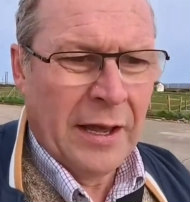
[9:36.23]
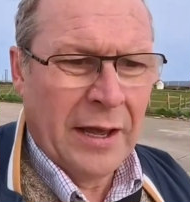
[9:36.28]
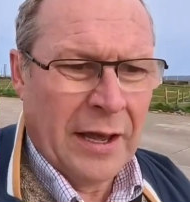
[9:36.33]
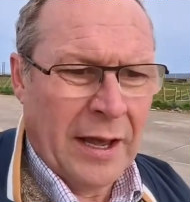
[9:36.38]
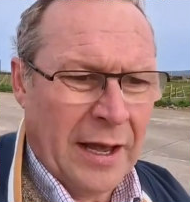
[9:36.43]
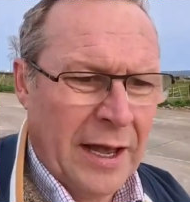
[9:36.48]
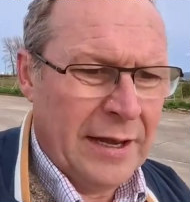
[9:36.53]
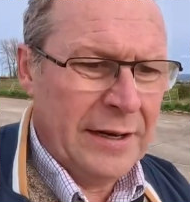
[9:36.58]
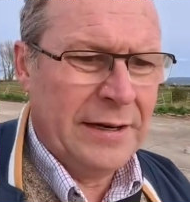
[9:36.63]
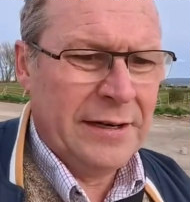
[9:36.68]

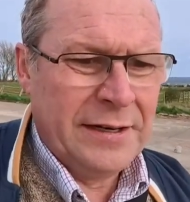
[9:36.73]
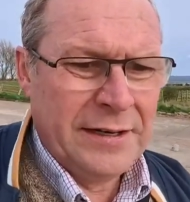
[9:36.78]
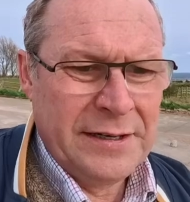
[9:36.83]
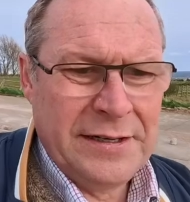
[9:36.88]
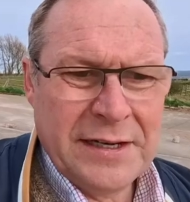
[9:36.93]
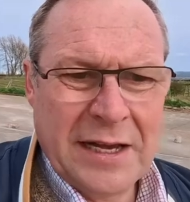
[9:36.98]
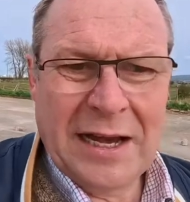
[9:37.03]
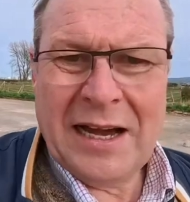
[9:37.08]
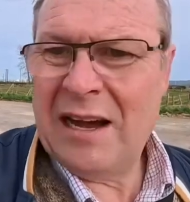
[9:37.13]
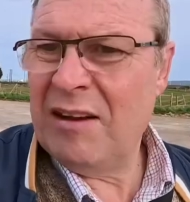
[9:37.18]
and
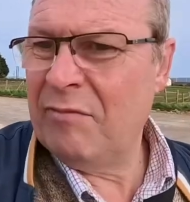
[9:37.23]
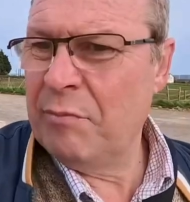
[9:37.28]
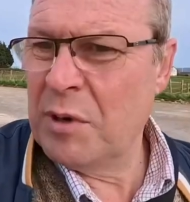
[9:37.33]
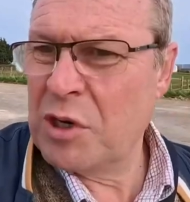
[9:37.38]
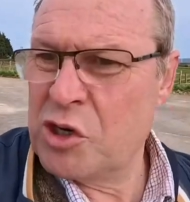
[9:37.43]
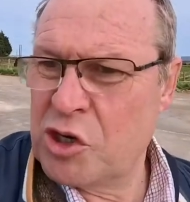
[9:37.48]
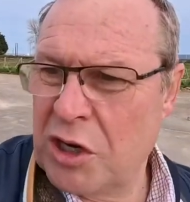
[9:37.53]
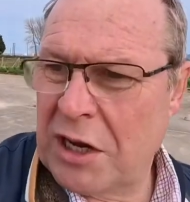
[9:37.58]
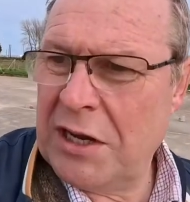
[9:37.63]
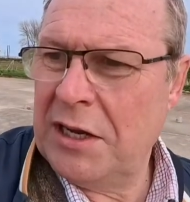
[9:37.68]
have
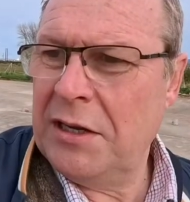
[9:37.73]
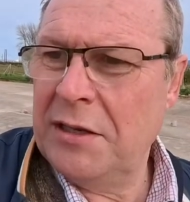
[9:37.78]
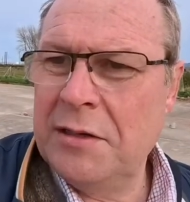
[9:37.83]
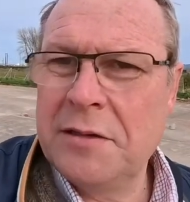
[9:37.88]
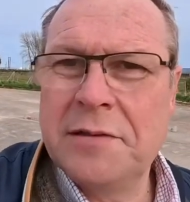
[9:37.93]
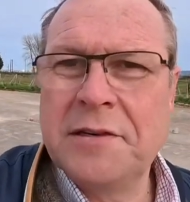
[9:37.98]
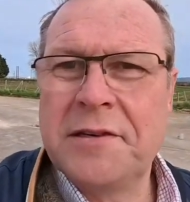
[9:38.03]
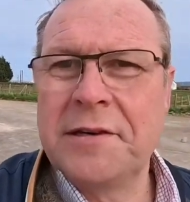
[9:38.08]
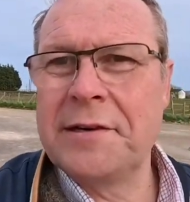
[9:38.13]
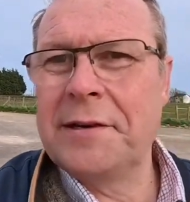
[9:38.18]

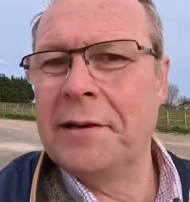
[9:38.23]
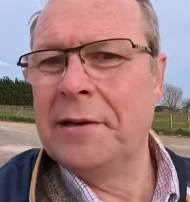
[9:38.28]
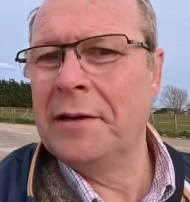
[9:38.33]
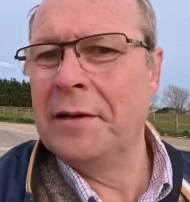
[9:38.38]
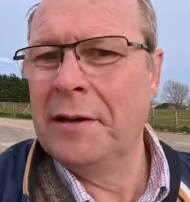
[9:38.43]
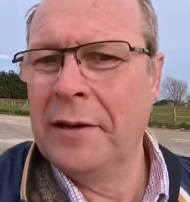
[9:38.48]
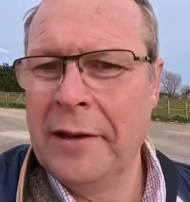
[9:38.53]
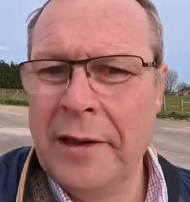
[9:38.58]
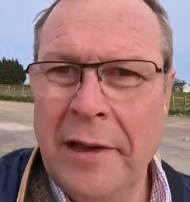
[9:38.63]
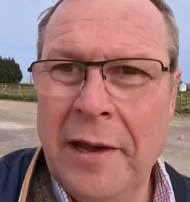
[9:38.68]
machines
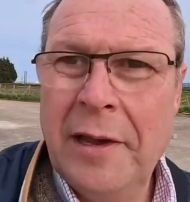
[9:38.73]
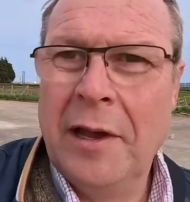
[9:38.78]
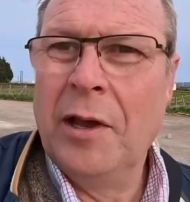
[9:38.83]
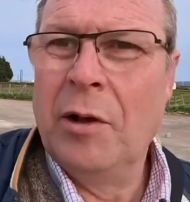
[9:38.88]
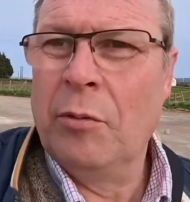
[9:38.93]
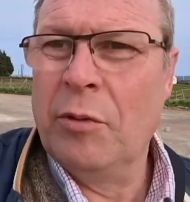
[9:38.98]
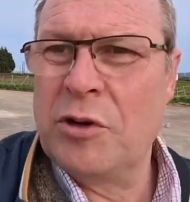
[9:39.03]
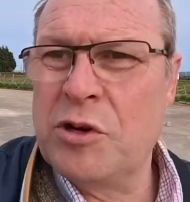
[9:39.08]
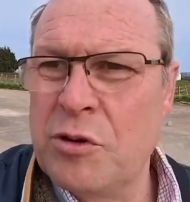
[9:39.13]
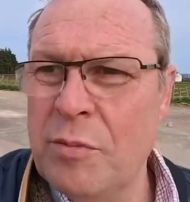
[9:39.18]

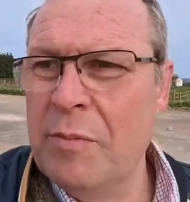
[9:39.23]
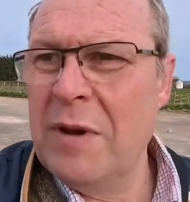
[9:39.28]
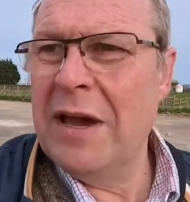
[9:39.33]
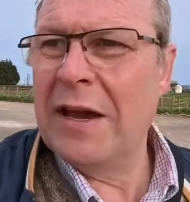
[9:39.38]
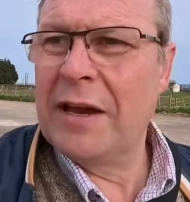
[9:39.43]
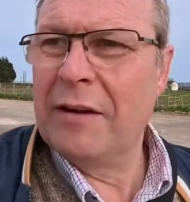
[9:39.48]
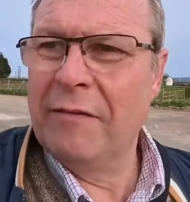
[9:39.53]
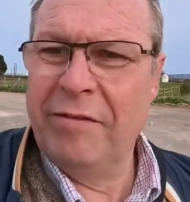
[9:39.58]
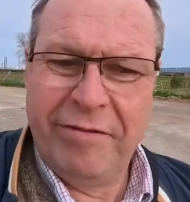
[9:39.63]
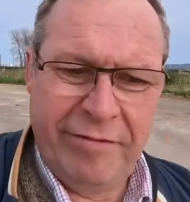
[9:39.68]
which were
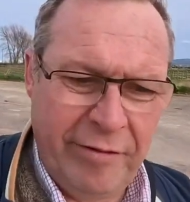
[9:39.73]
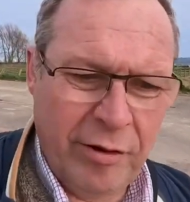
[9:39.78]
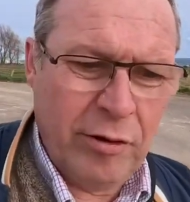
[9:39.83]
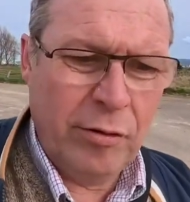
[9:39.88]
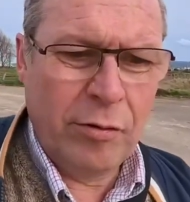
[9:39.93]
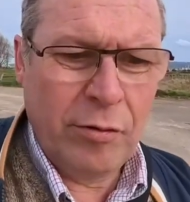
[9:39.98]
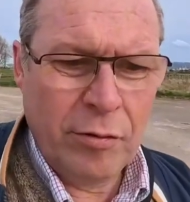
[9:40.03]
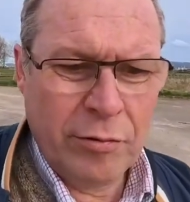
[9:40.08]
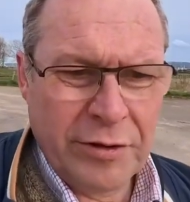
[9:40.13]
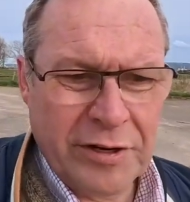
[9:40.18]
making
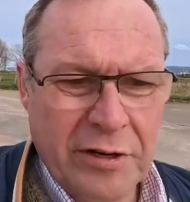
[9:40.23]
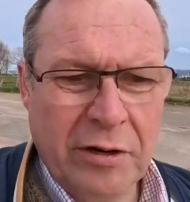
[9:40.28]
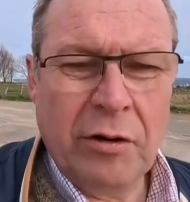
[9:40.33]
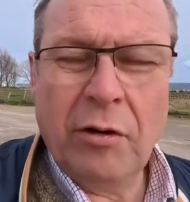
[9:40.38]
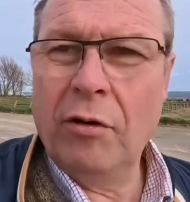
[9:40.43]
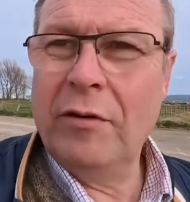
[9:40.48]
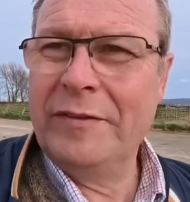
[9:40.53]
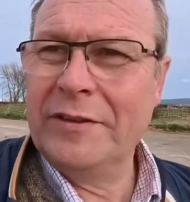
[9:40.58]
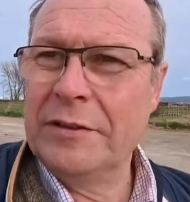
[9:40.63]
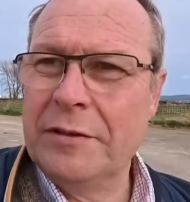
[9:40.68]
food and
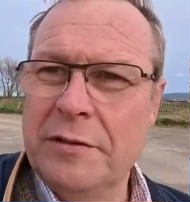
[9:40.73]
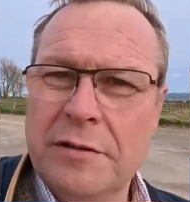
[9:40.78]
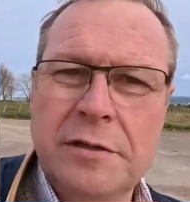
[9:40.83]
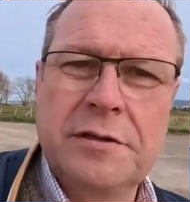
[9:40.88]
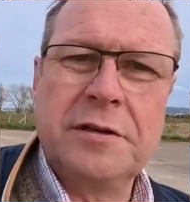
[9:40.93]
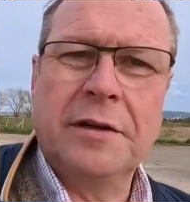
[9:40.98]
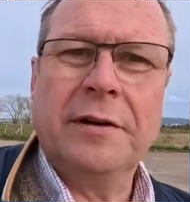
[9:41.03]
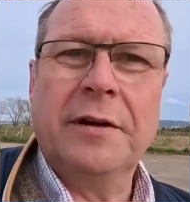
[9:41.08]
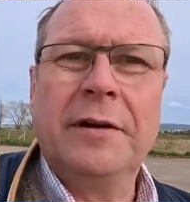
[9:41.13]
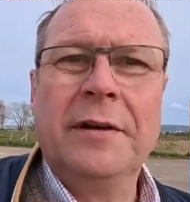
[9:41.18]

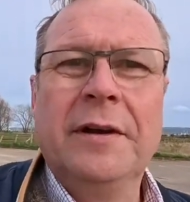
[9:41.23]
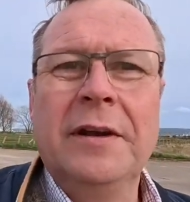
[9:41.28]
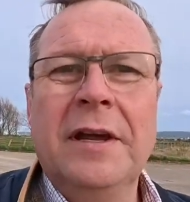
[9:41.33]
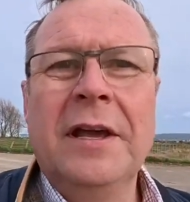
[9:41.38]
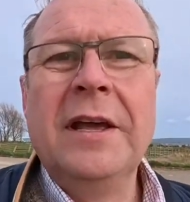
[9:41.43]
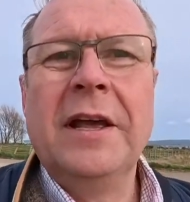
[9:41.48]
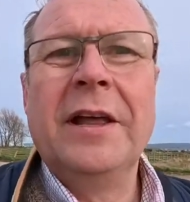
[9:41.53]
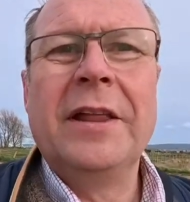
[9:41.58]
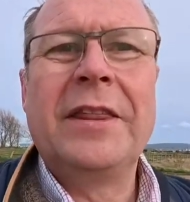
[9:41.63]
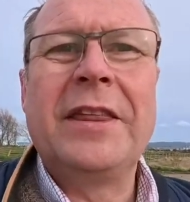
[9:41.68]
ovens and
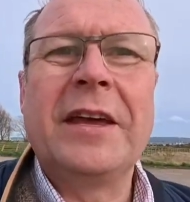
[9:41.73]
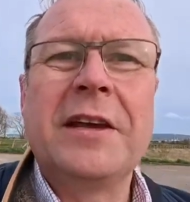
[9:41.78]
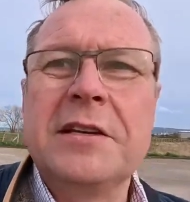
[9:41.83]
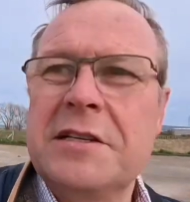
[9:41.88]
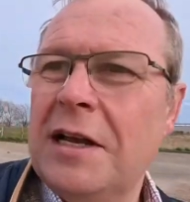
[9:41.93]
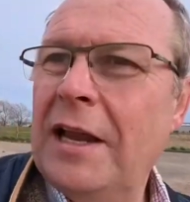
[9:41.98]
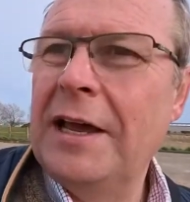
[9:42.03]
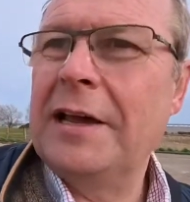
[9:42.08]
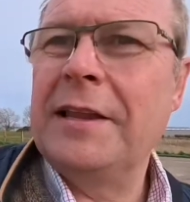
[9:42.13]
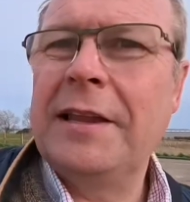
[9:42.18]

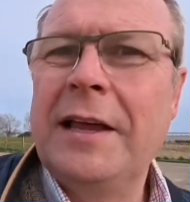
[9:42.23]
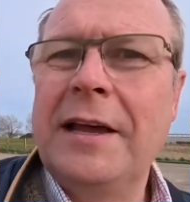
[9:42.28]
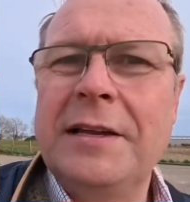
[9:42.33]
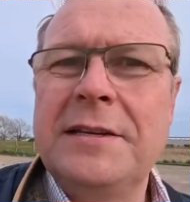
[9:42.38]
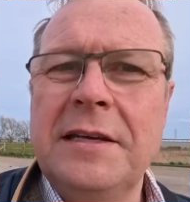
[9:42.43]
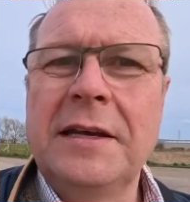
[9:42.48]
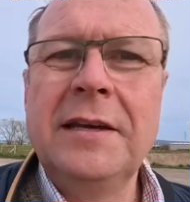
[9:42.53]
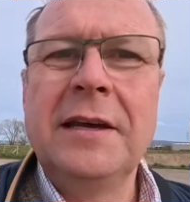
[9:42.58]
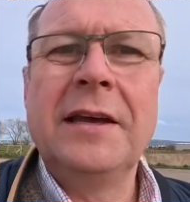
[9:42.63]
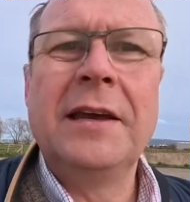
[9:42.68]
things like
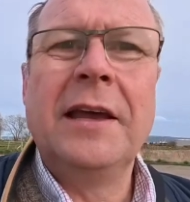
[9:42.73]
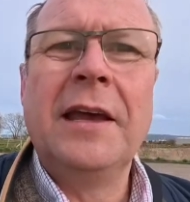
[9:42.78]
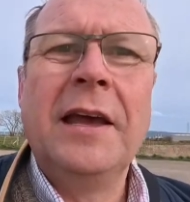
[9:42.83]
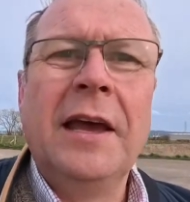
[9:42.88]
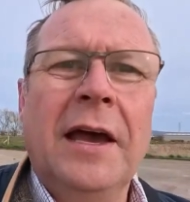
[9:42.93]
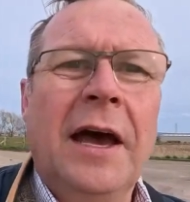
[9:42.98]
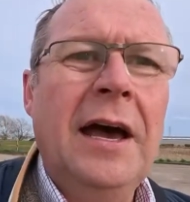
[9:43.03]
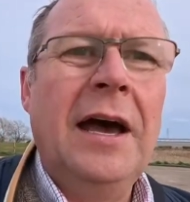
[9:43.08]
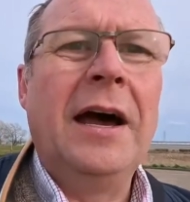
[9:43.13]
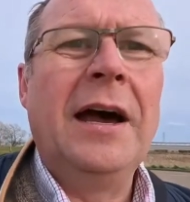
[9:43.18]
that
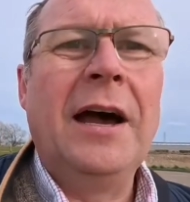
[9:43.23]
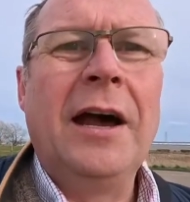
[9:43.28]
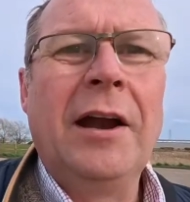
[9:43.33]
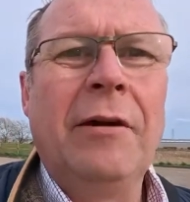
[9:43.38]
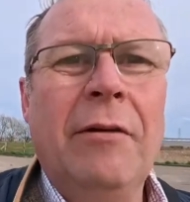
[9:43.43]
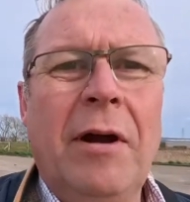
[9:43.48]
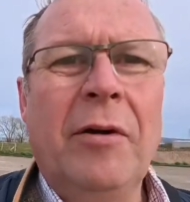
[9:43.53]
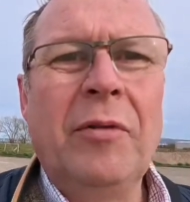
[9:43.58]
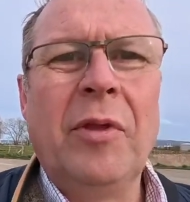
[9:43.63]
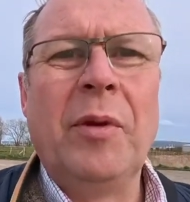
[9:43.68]

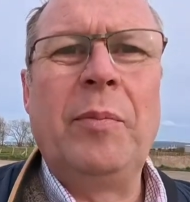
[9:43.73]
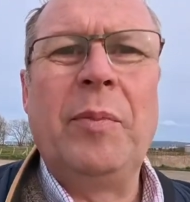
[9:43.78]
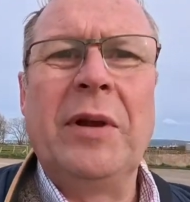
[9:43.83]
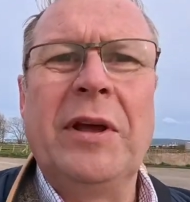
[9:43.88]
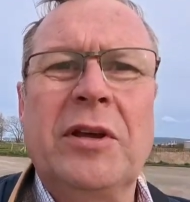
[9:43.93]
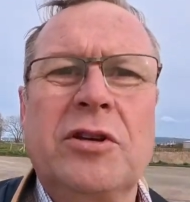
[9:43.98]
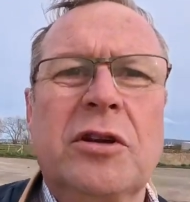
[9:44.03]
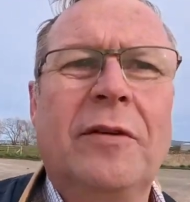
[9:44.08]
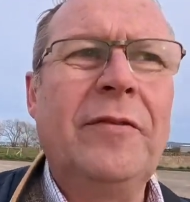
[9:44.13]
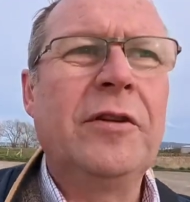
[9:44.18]
around the
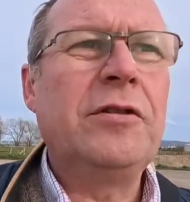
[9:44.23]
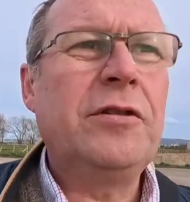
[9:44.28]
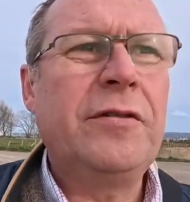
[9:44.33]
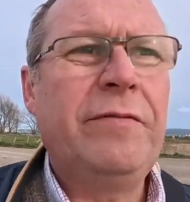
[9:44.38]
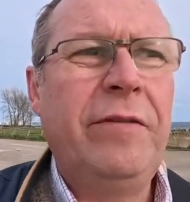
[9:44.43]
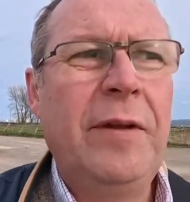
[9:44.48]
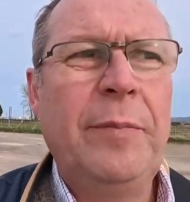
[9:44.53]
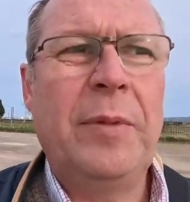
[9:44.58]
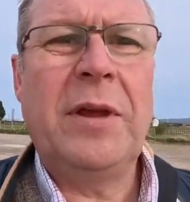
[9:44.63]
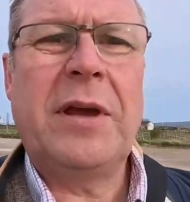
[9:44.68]
place. So if I just
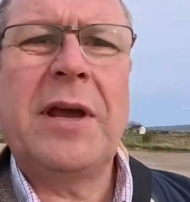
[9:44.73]
flip the